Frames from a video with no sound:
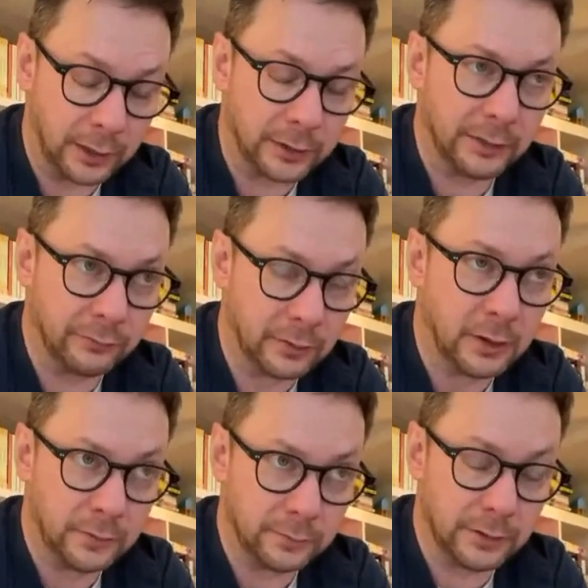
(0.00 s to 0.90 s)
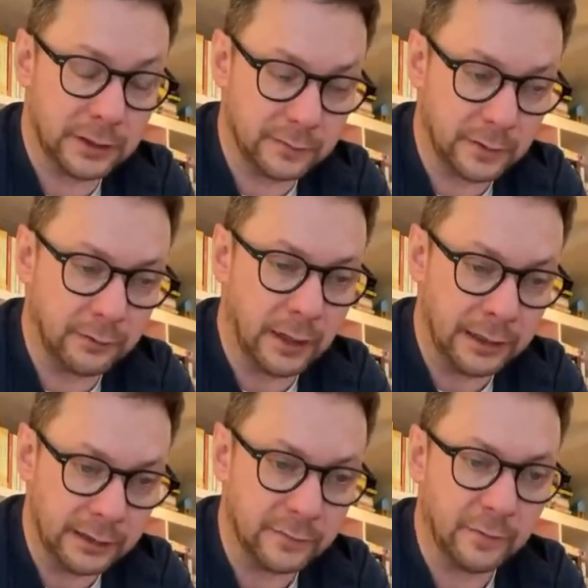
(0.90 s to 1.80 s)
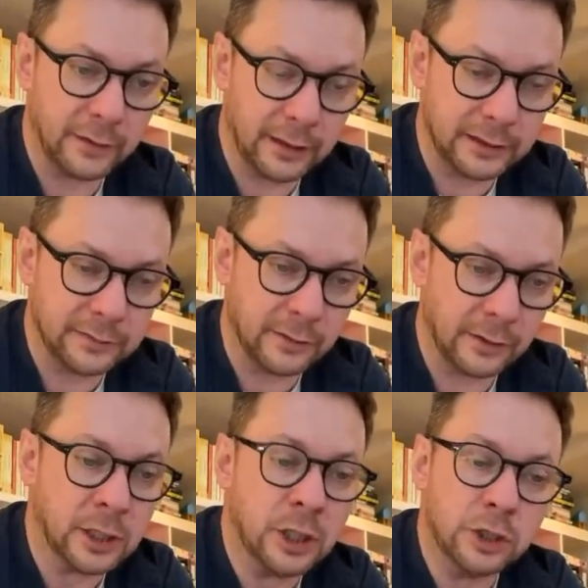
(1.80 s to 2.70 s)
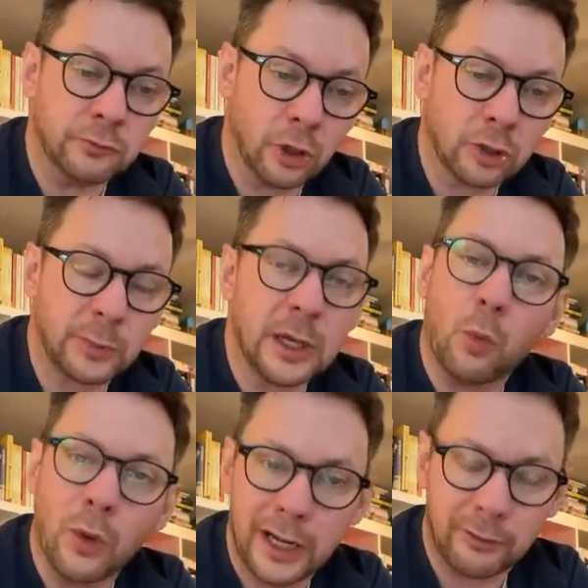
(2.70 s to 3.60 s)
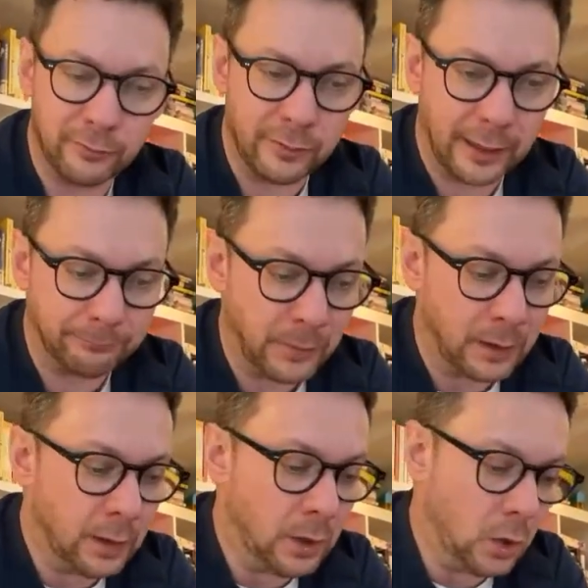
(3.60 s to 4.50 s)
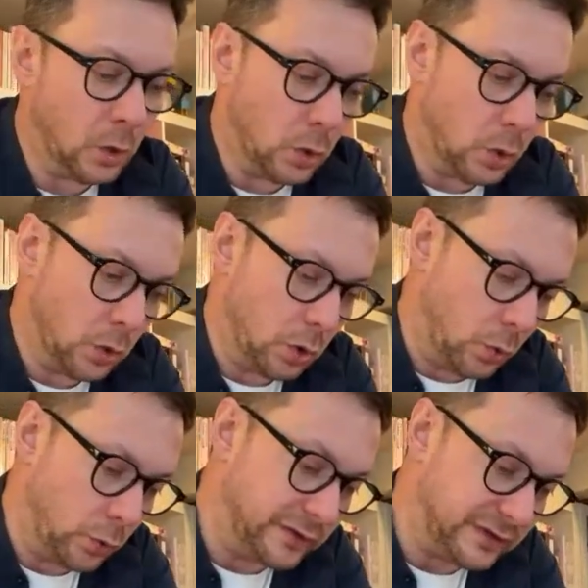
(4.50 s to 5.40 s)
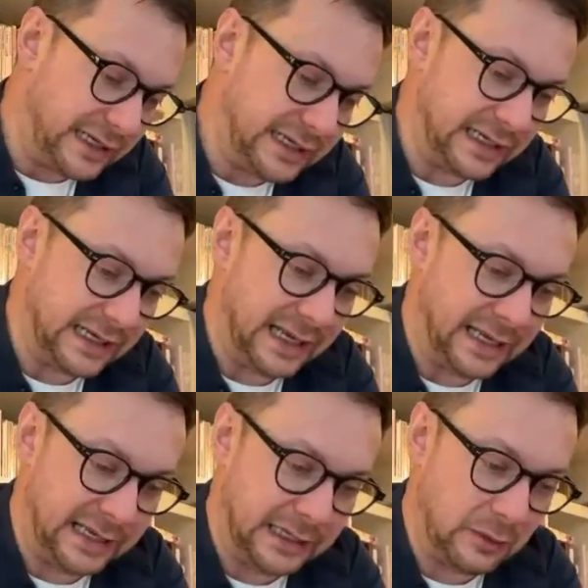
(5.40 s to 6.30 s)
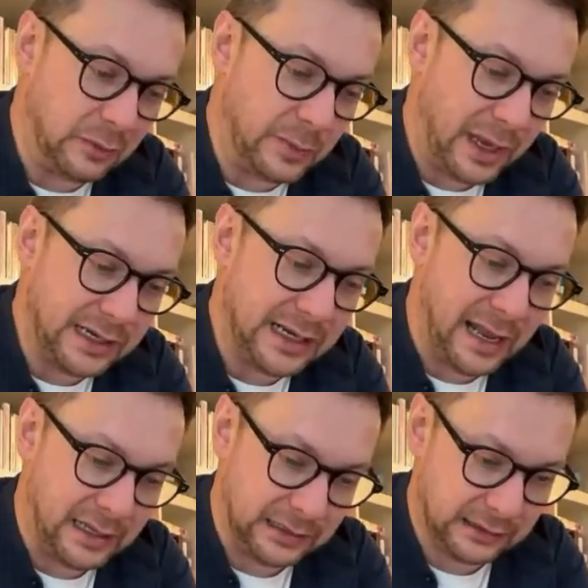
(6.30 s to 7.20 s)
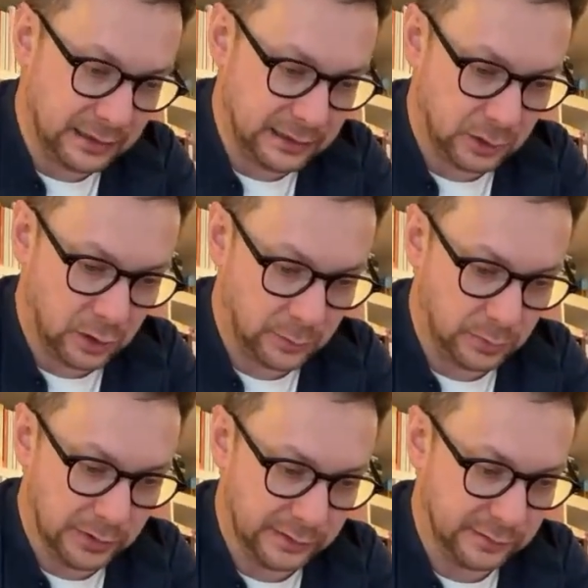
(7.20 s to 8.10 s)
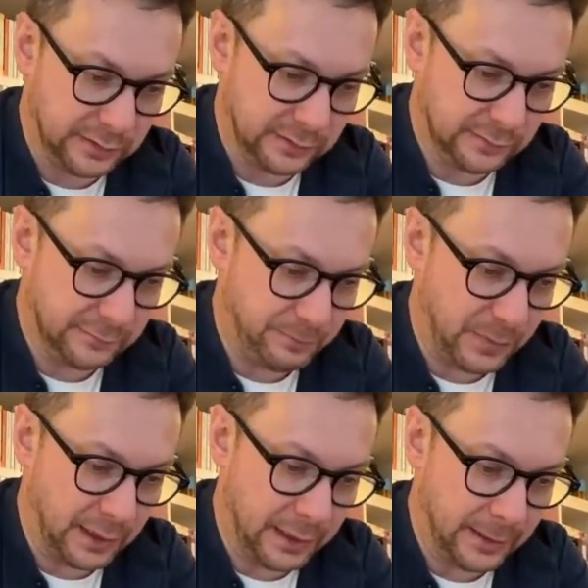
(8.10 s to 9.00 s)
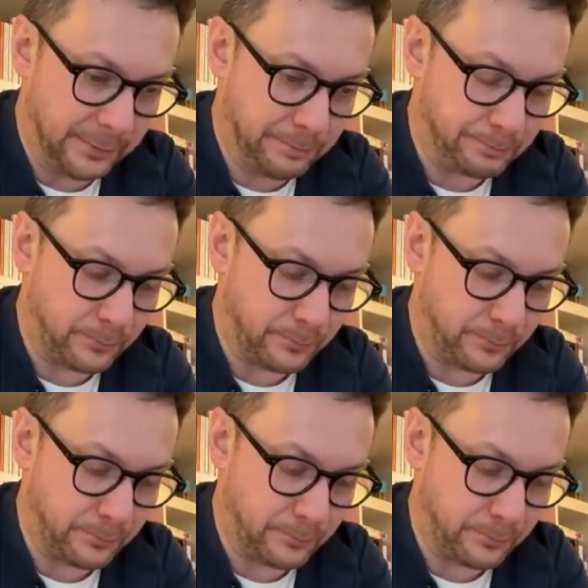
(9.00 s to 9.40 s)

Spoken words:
okay, so I need to know that, I need to know that, I need to know that. You've got to be aware of that. We see it in many headline complexes. The